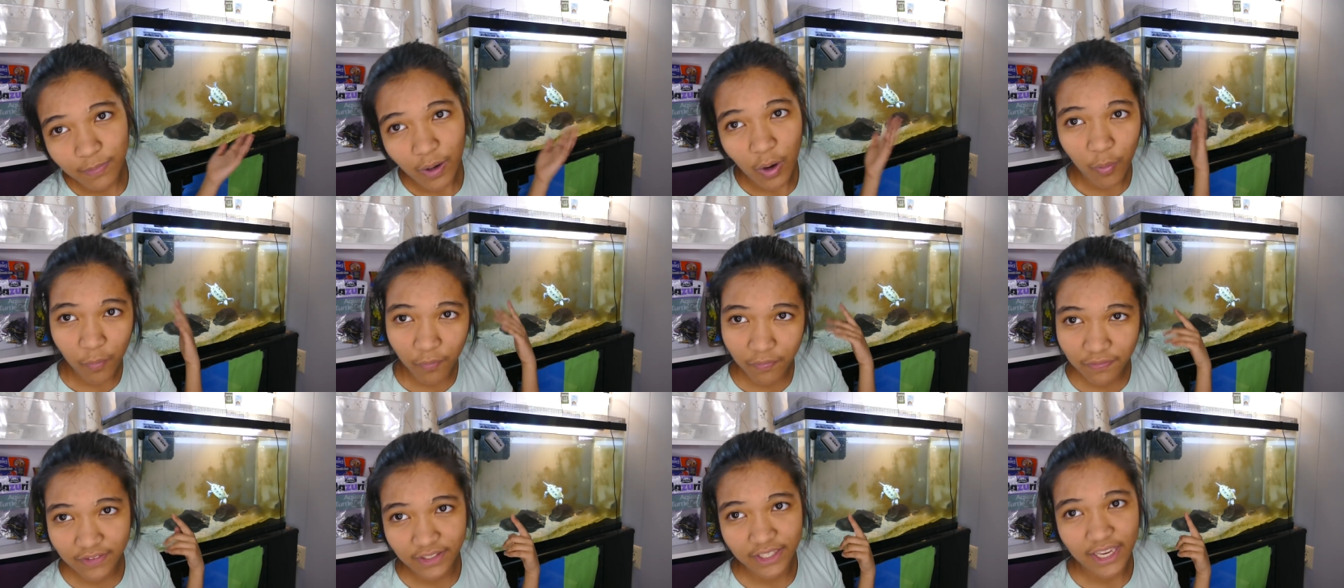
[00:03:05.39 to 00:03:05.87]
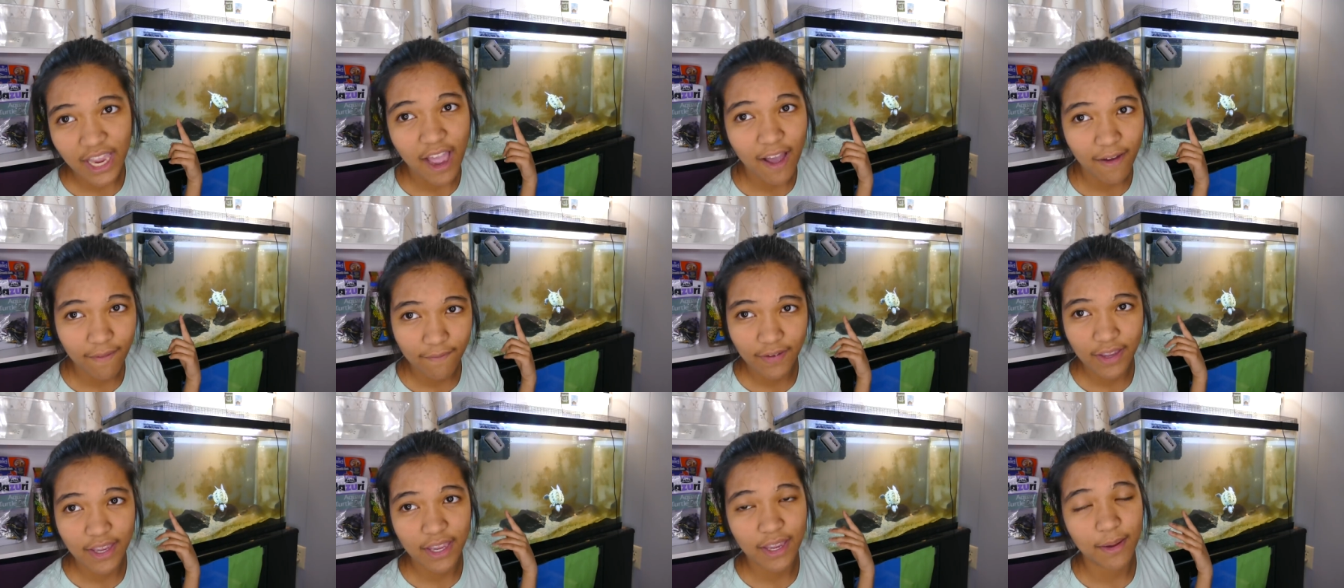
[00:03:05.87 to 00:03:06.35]
hopefully
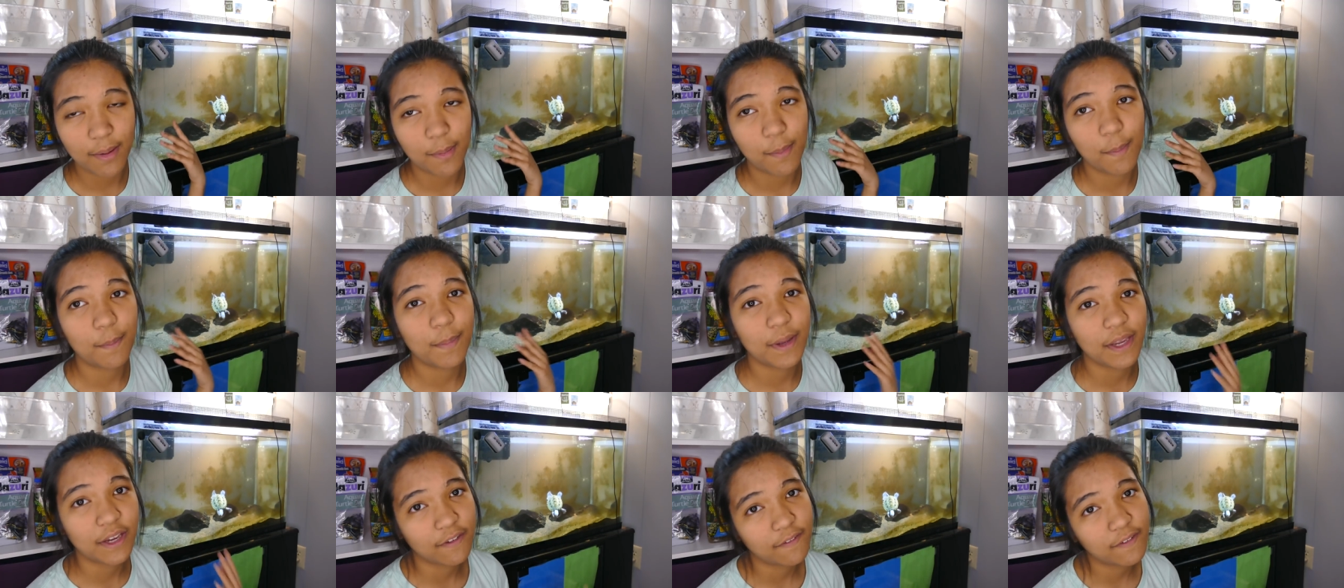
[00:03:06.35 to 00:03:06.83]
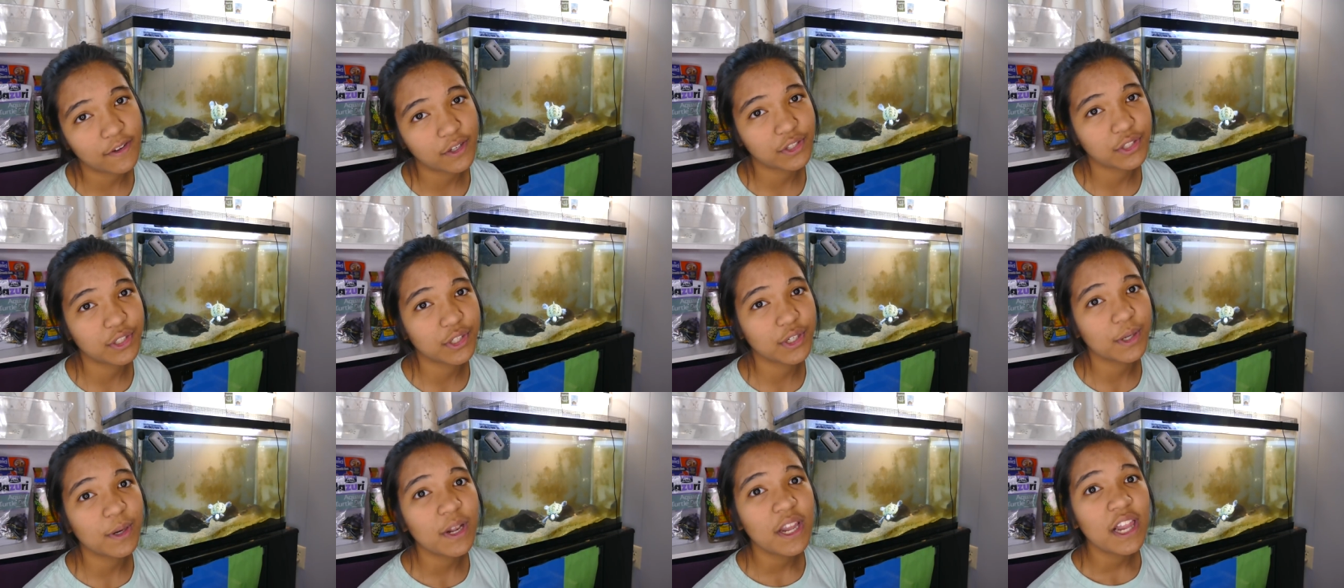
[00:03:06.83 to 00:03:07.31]
have a big
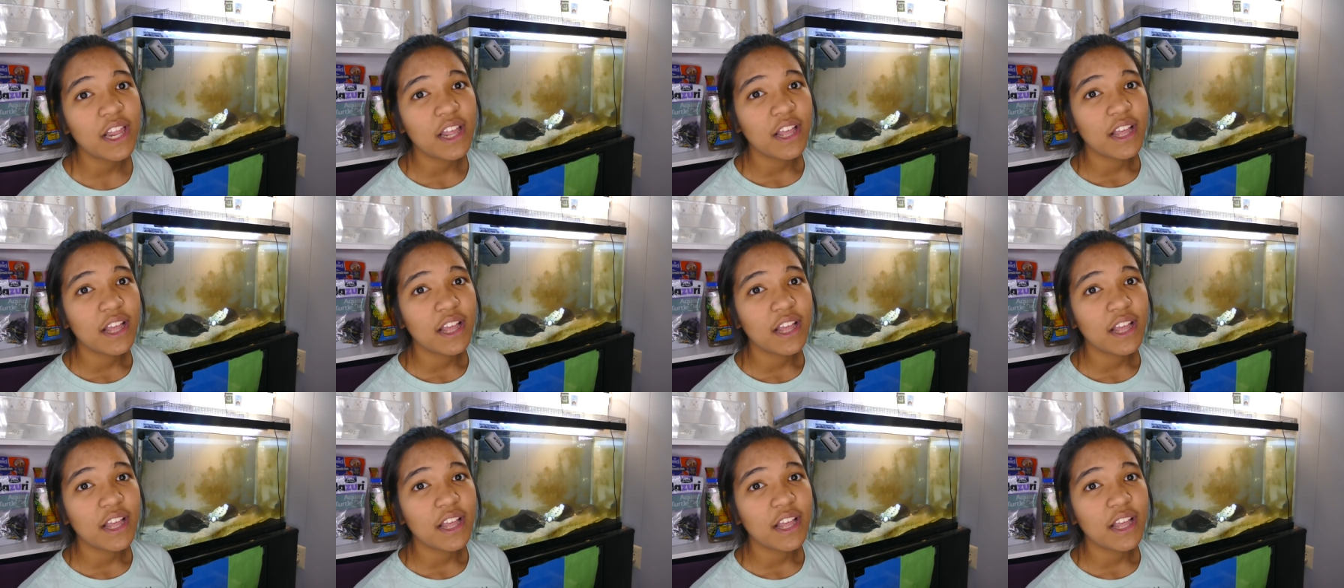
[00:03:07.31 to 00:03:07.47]
filter,